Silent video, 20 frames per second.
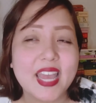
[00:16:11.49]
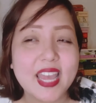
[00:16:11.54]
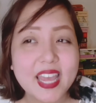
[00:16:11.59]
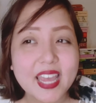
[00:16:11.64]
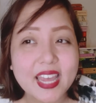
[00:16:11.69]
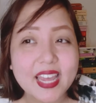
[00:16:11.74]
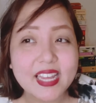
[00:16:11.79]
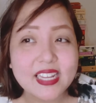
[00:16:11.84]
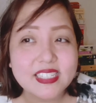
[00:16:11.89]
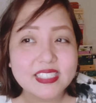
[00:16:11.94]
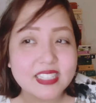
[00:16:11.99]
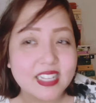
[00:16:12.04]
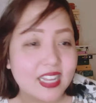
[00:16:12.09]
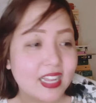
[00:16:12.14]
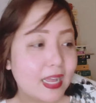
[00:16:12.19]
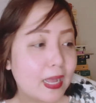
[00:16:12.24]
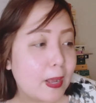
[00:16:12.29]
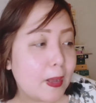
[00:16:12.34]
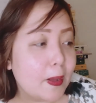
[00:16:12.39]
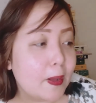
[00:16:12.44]
and
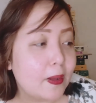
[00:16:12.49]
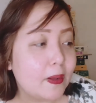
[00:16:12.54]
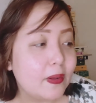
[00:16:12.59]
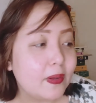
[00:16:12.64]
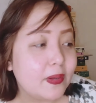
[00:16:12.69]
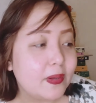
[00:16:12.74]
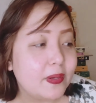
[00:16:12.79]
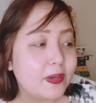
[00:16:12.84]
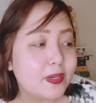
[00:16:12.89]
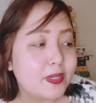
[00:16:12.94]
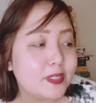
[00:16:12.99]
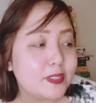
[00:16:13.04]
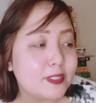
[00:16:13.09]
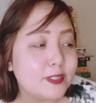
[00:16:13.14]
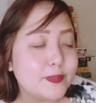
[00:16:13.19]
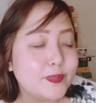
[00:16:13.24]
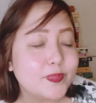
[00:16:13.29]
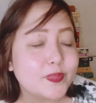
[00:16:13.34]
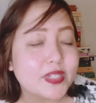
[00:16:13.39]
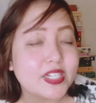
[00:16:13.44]

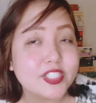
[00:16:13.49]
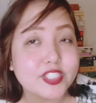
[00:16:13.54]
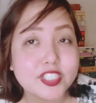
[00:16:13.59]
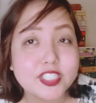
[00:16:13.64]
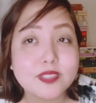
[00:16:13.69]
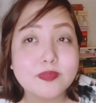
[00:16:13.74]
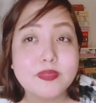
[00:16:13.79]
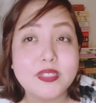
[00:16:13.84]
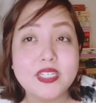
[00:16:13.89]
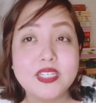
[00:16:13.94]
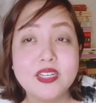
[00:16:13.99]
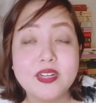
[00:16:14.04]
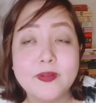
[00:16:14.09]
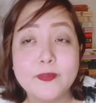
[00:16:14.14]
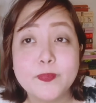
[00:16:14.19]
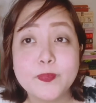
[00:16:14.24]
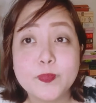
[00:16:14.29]
I'll just be